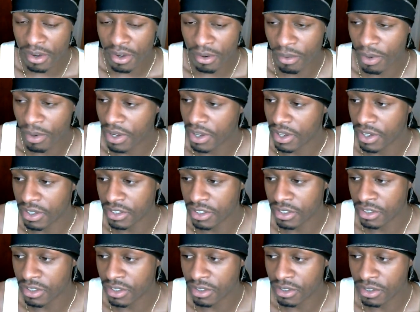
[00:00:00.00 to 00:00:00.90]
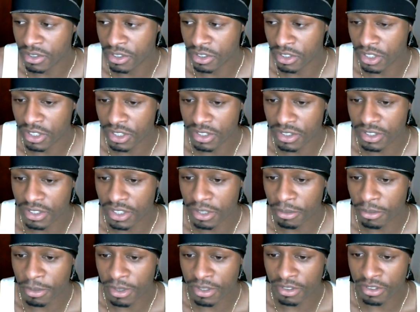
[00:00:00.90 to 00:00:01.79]
where it's gonna
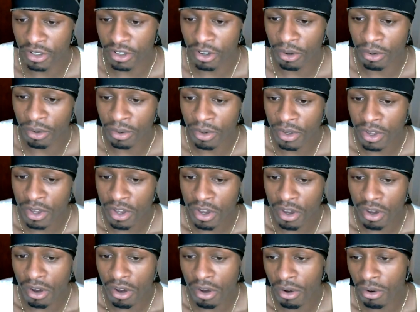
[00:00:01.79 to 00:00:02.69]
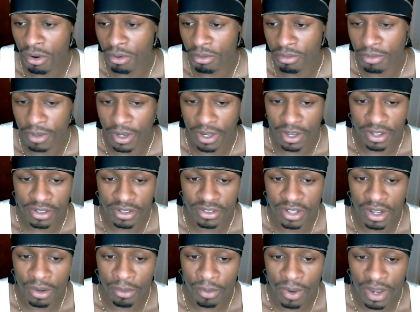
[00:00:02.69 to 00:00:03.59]
seem as though, oh, my hair is
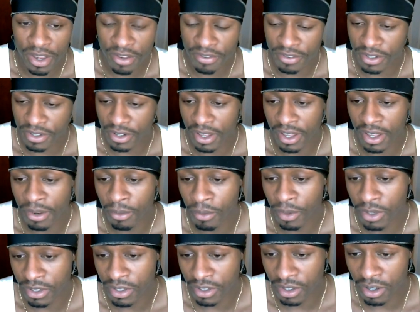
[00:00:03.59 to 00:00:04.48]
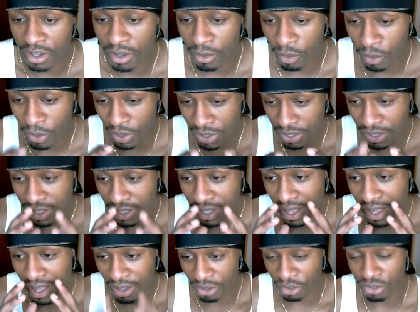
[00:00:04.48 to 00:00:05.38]
not waving. And what
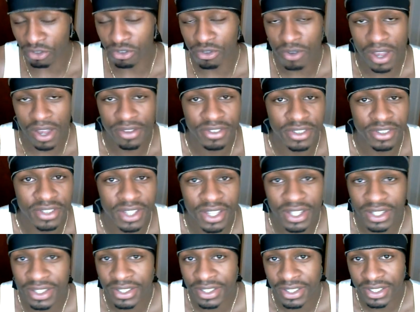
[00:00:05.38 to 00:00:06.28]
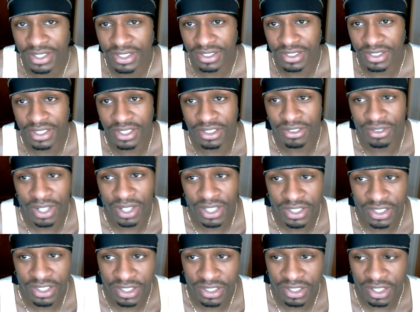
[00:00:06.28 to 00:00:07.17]
else you have to take into
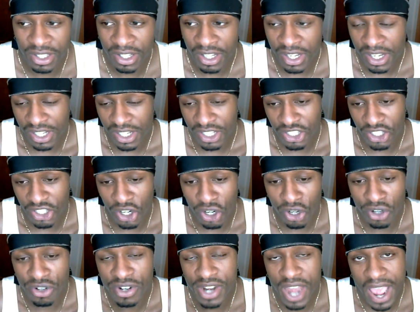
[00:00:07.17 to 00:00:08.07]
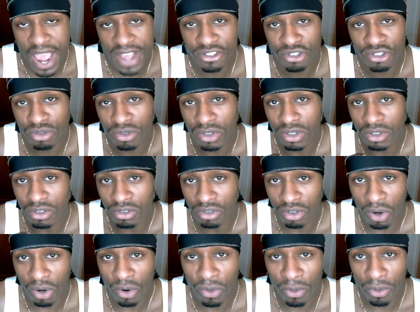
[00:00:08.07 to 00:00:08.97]
consideration? Your natural
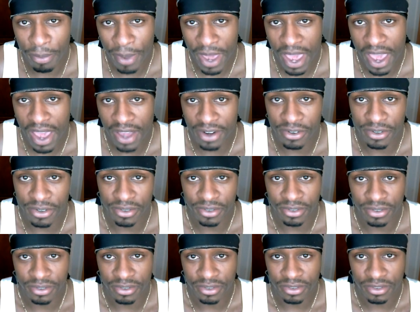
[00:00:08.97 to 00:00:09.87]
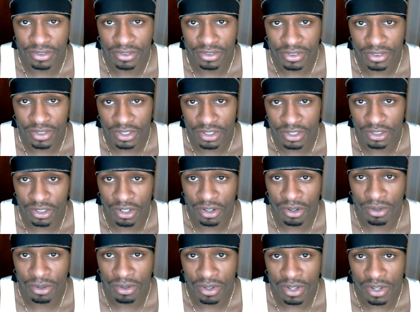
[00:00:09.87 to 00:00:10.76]
growth pattern,
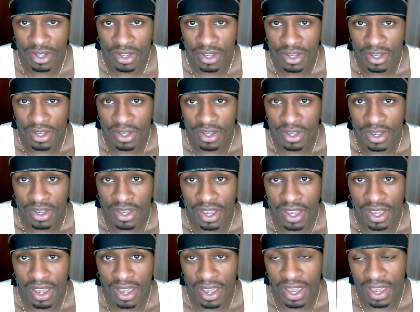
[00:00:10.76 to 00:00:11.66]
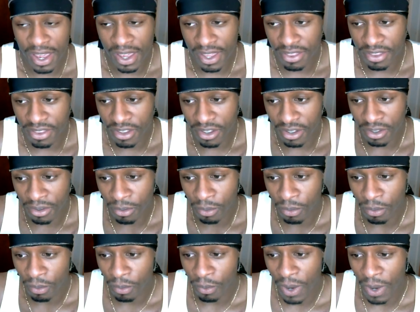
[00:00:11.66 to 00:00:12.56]
and the
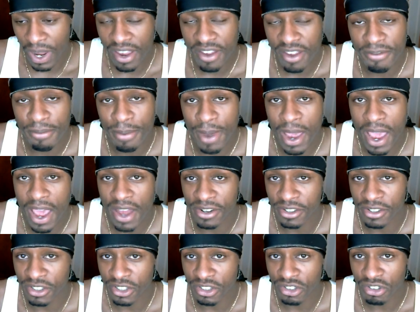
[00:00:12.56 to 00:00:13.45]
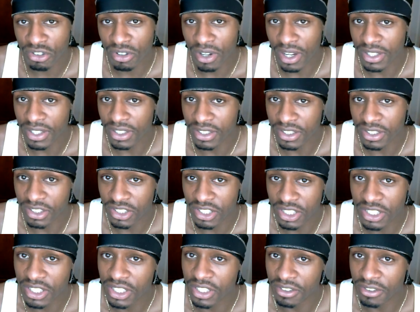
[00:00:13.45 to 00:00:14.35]
wave pattern you're trying to
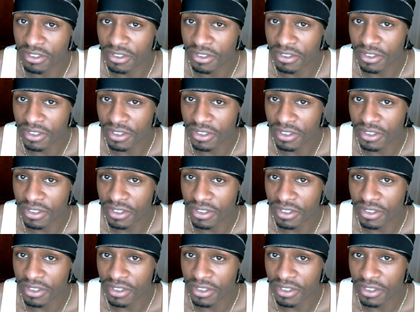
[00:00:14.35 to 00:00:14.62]
achieve.